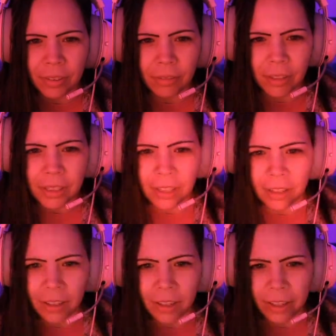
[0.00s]
How did it
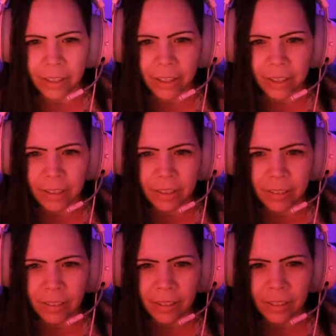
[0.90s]
look like that?
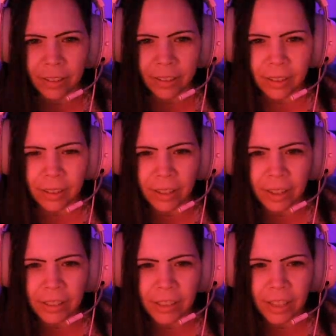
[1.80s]

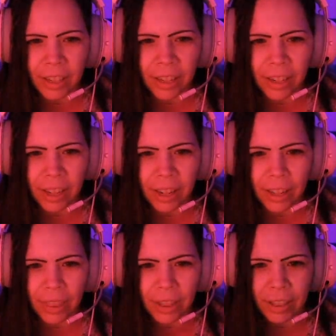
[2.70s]
Go to
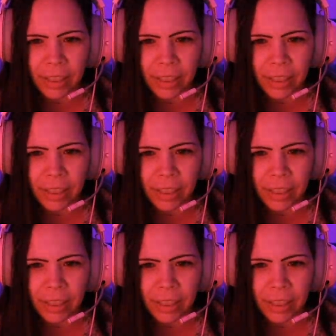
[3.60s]
somebody one